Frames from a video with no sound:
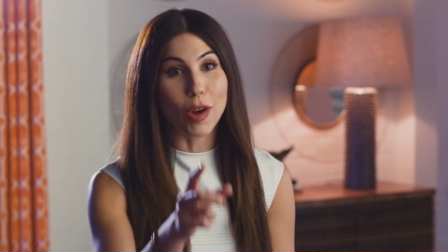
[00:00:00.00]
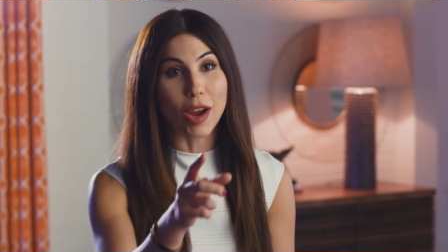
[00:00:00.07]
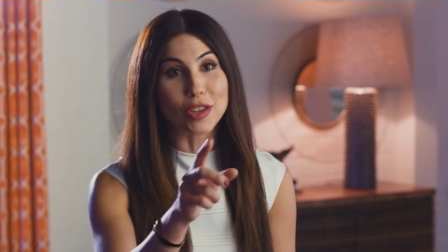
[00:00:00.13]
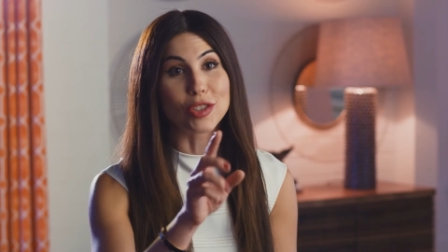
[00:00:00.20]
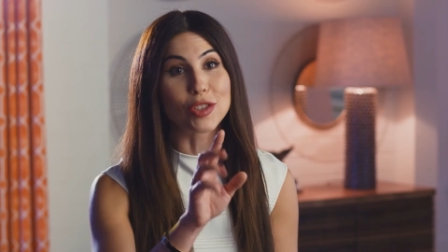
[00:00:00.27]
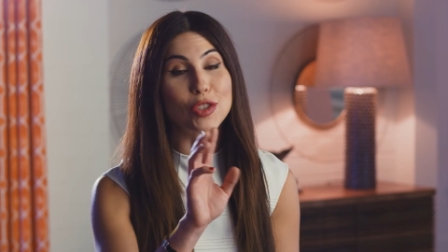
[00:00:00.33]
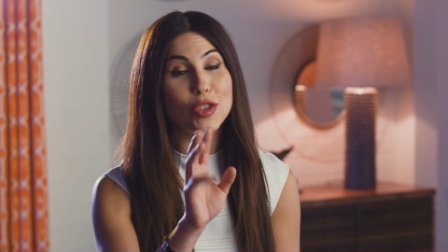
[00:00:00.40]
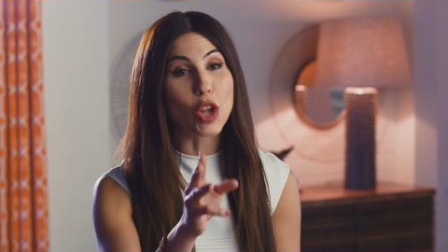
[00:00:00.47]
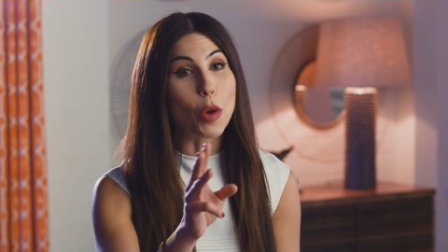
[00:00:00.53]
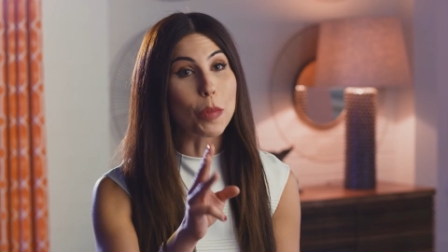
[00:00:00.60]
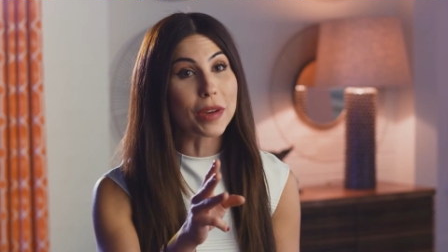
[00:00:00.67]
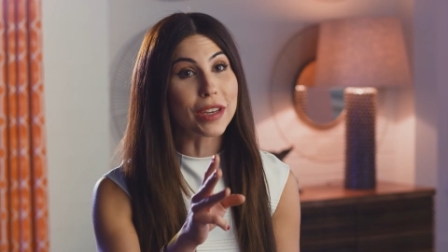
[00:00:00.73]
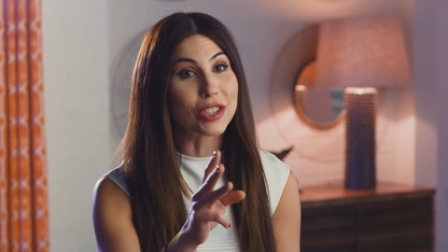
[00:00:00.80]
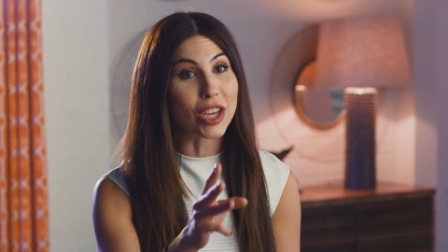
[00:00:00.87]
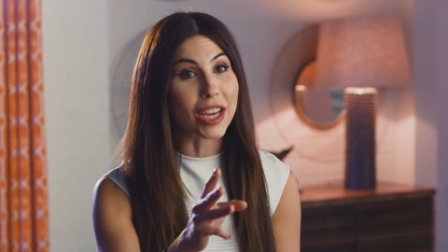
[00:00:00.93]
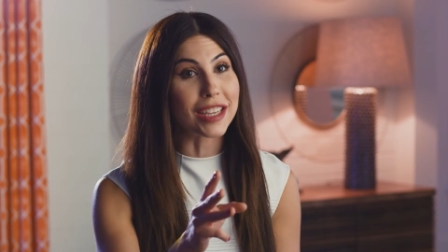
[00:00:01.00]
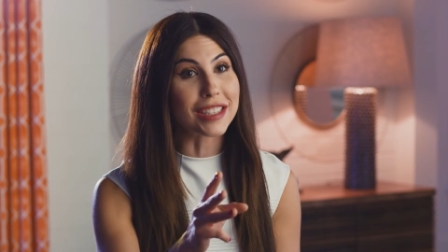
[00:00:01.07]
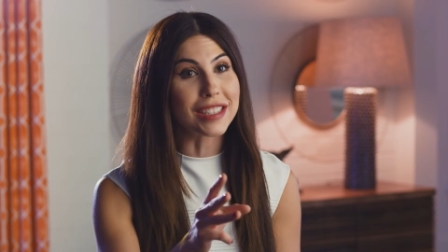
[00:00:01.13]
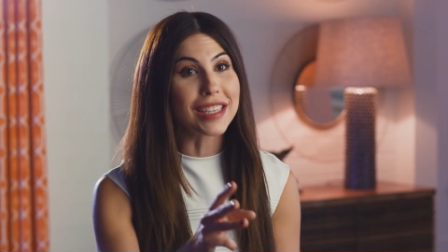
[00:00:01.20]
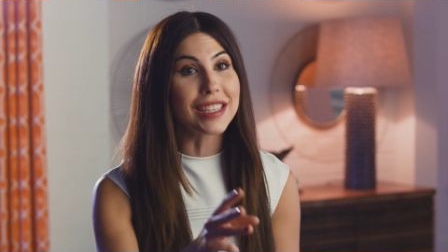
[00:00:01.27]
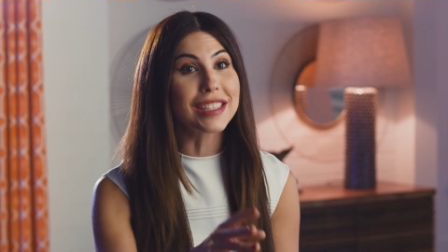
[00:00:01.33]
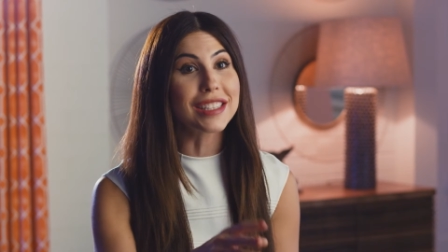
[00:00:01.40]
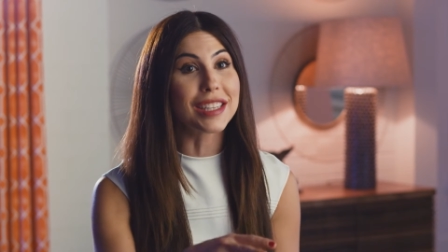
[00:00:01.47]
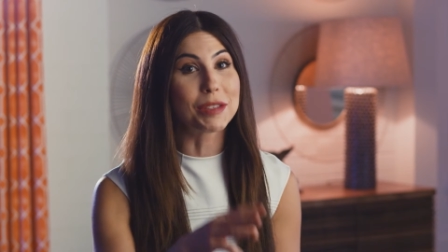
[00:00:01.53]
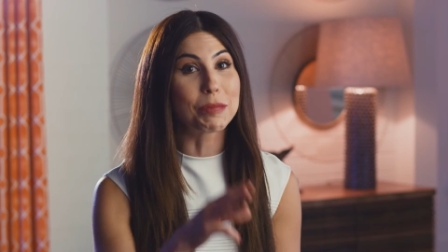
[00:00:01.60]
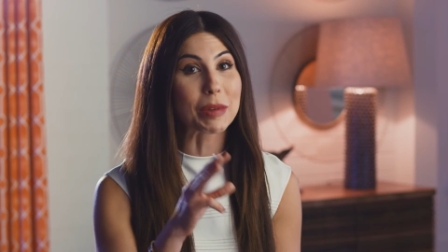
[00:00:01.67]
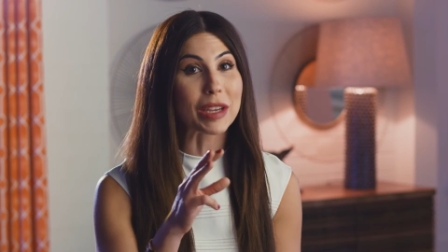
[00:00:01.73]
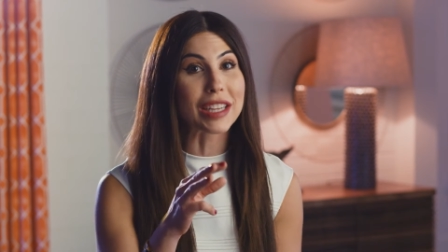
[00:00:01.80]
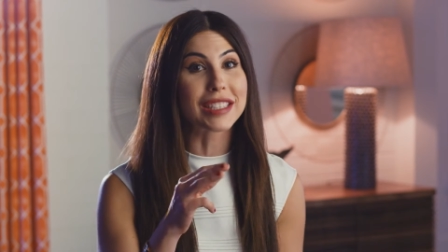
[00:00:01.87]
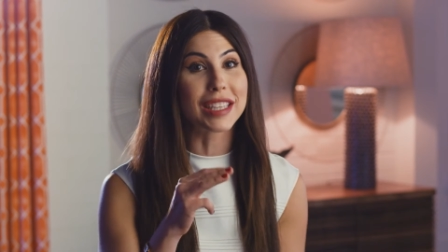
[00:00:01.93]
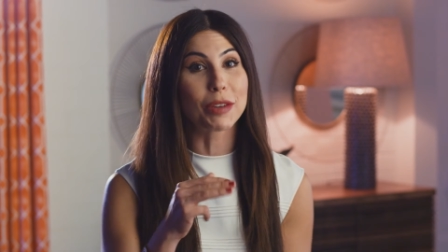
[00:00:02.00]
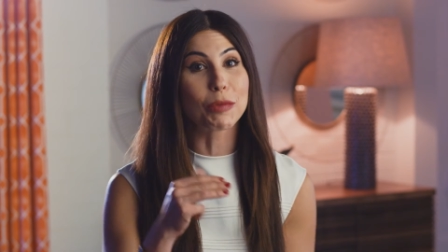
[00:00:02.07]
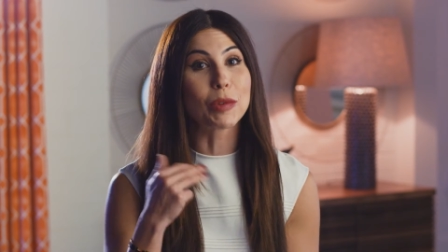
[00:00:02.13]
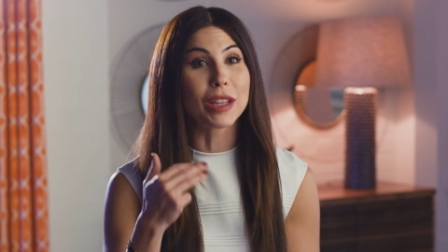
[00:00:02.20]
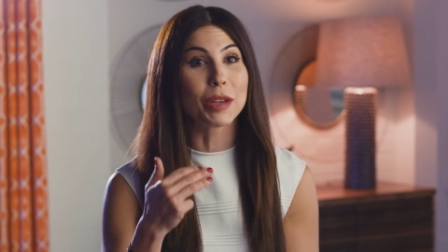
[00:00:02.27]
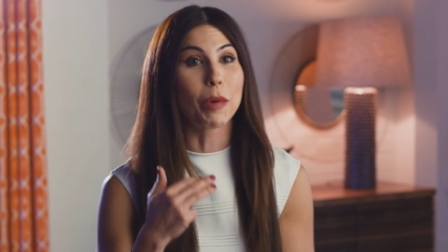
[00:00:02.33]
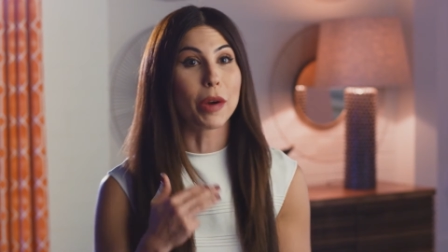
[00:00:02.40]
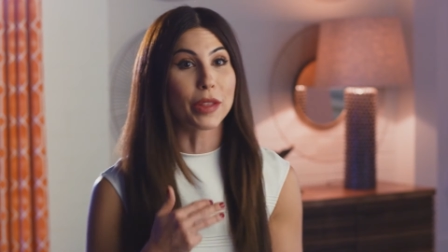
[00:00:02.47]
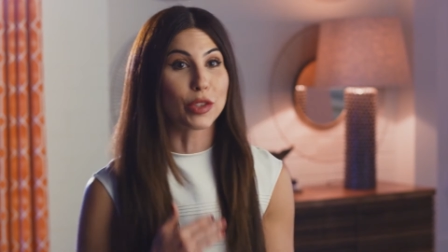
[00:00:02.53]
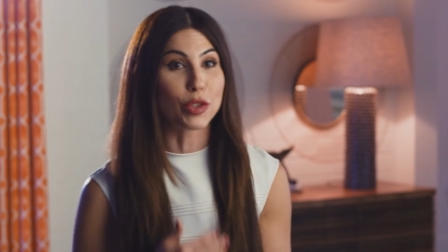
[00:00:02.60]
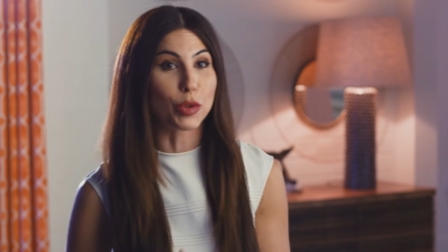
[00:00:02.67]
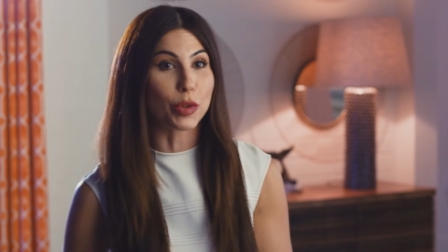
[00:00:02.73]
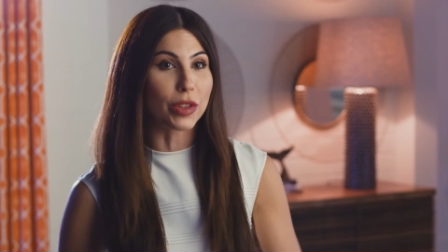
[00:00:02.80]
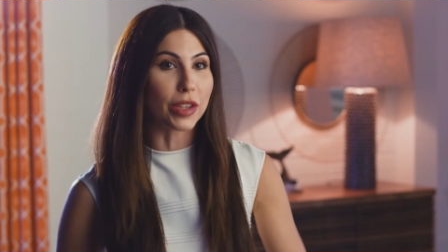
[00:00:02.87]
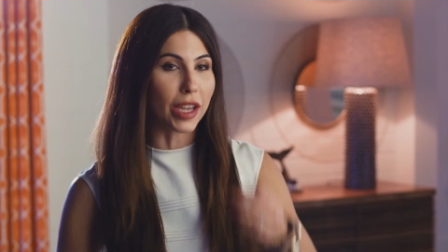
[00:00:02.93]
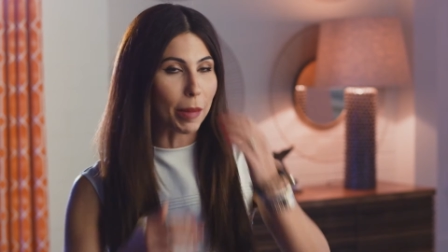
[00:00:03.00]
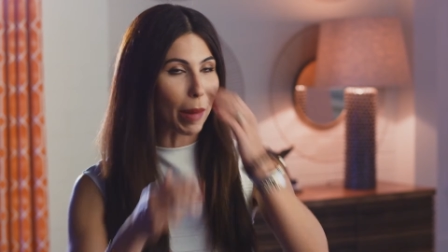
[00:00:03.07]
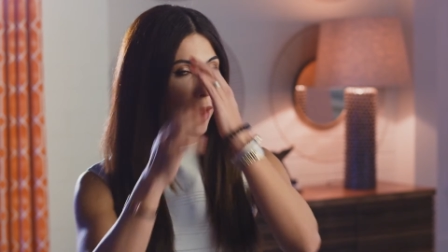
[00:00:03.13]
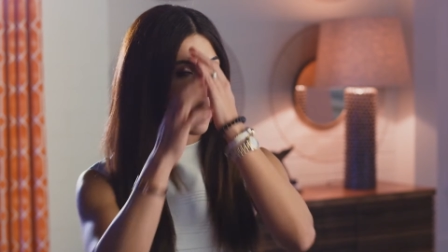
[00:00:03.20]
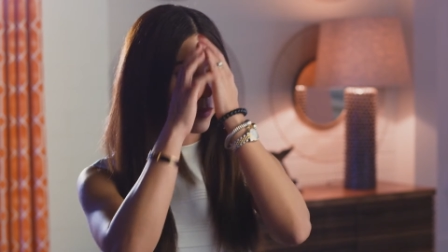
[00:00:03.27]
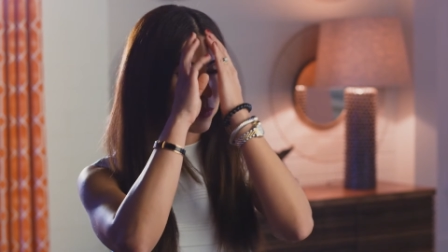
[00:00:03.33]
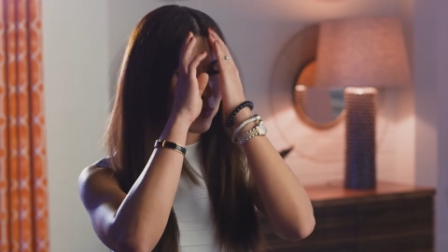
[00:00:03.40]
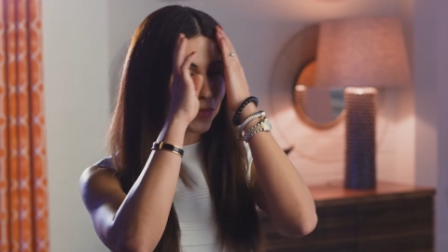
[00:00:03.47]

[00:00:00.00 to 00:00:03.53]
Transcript: Raj, there's so many chances. It's because they really want the truth to come out.